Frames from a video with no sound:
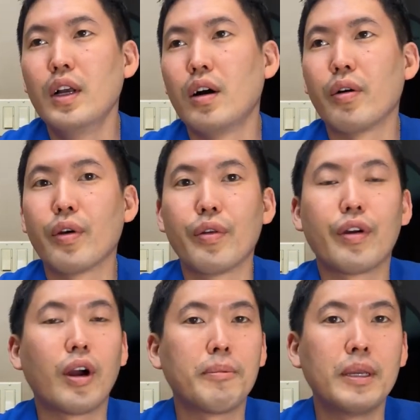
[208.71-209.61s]
Although there
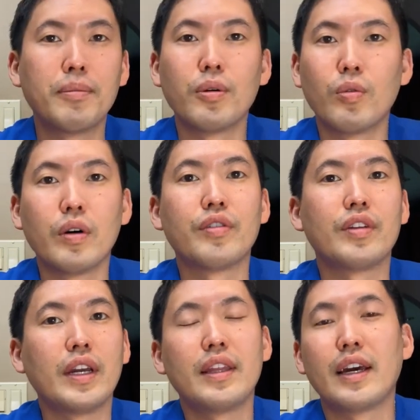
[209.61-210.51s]
are people who will
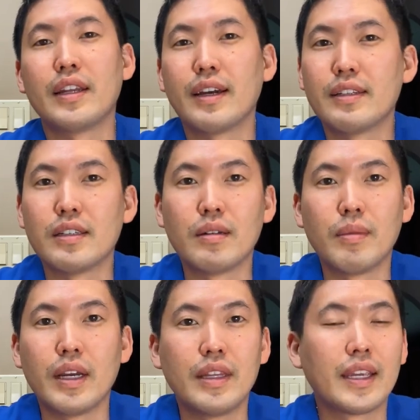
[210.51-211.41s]
say that
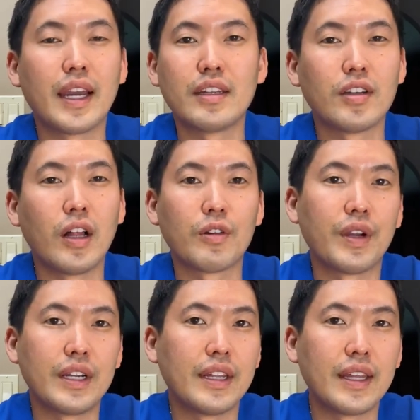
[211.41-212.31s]
niacinamide they can't
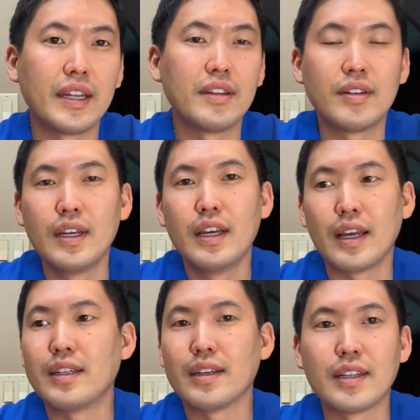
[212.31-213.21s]
tolerate, and that is
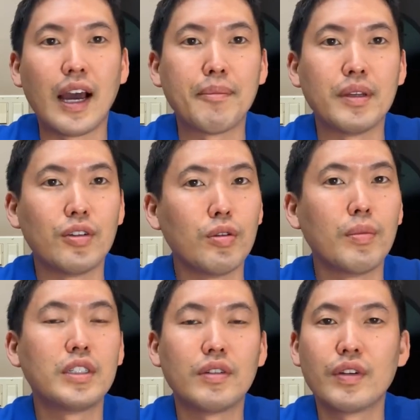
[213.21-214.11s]
that does happen. Too
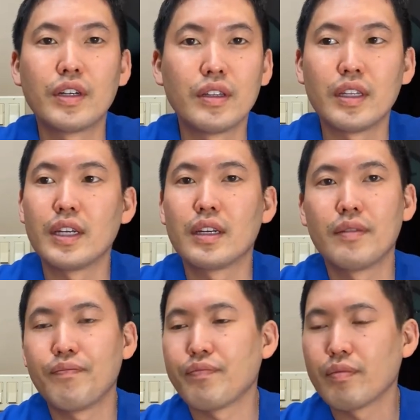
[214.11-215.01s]
much of a good thing,
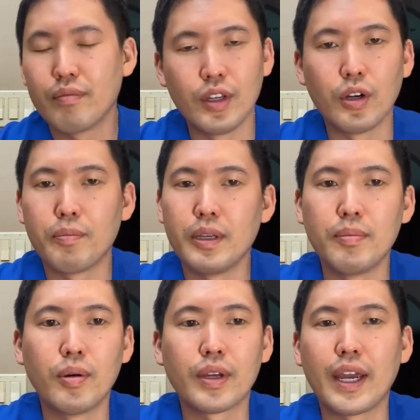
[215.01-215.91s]
you know,
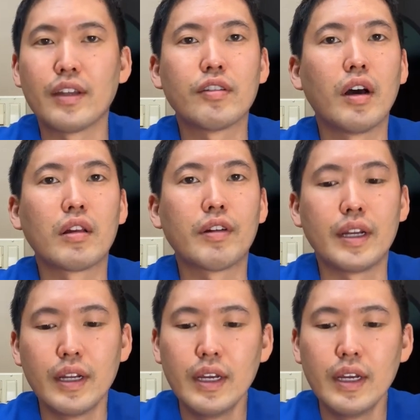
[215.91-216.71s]
people can't tolerate.